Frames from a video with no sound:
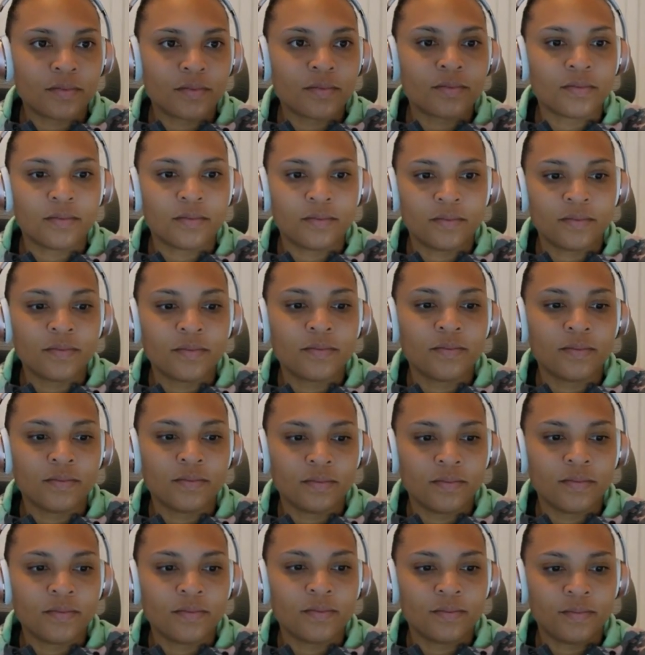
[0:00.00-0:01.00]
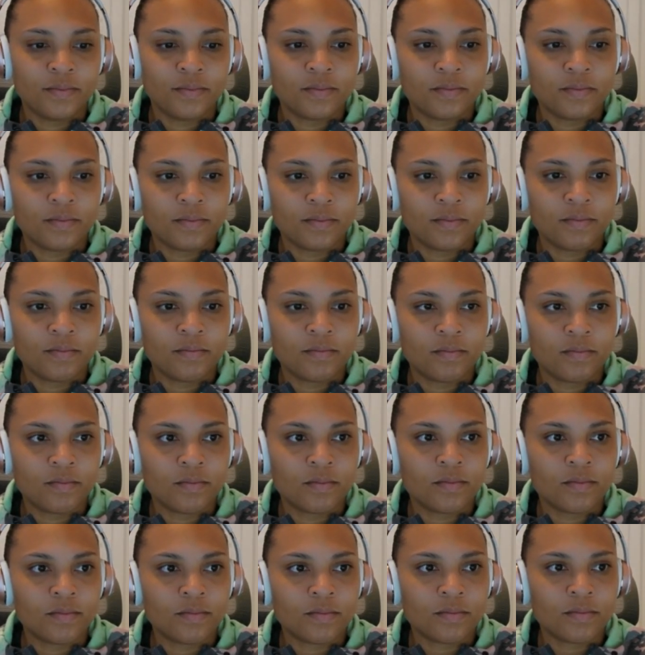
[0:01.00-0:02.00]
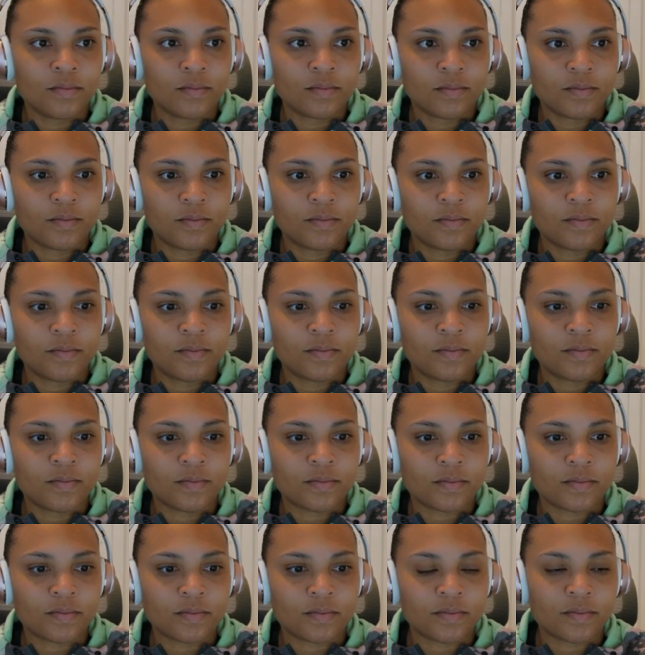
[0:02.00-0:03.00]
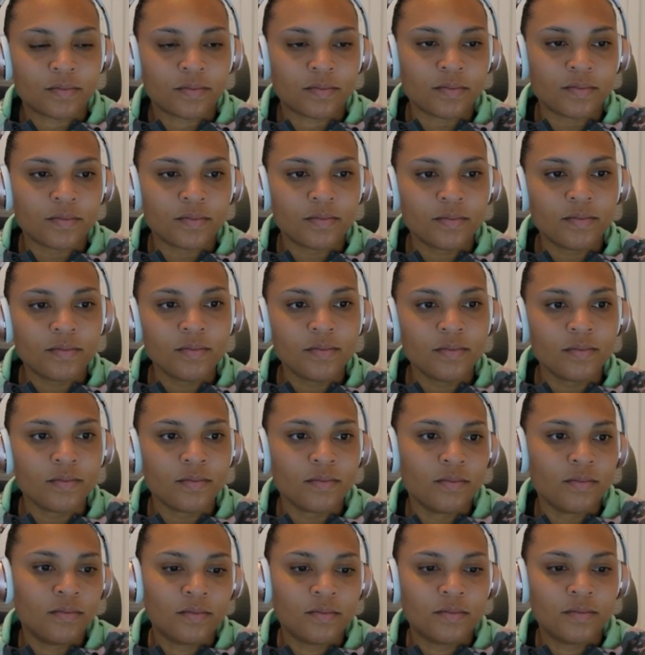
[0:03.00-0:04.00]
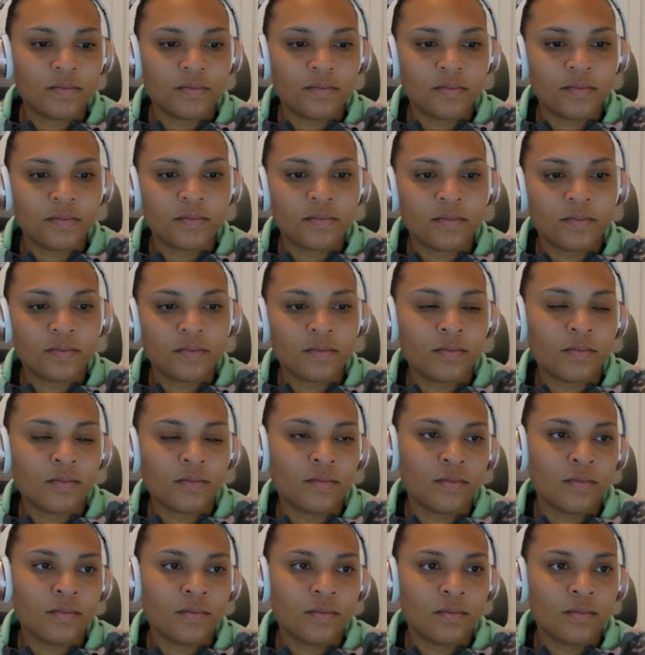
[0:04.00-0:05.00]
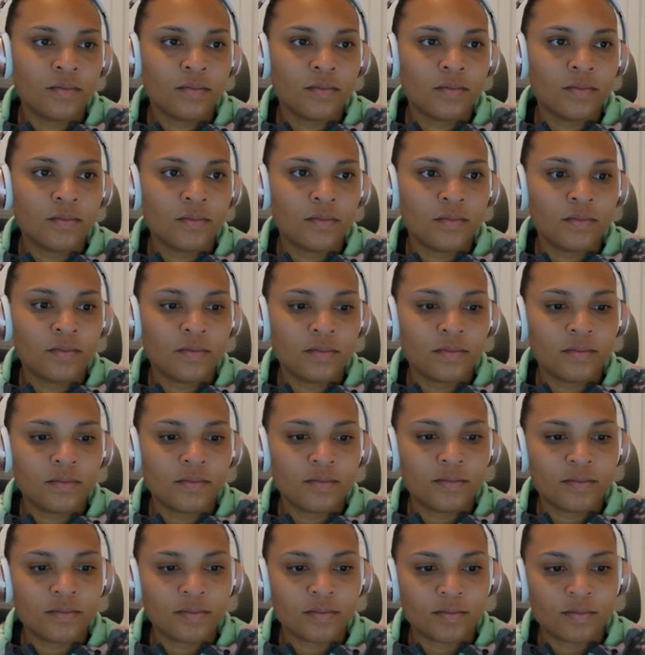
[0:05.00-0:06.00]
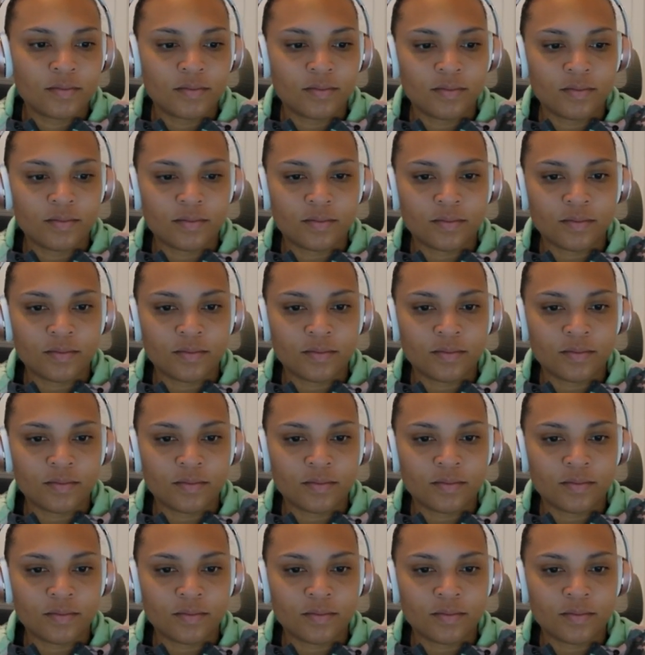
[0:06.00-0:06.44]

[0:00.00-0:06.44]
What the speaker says: (not speaking)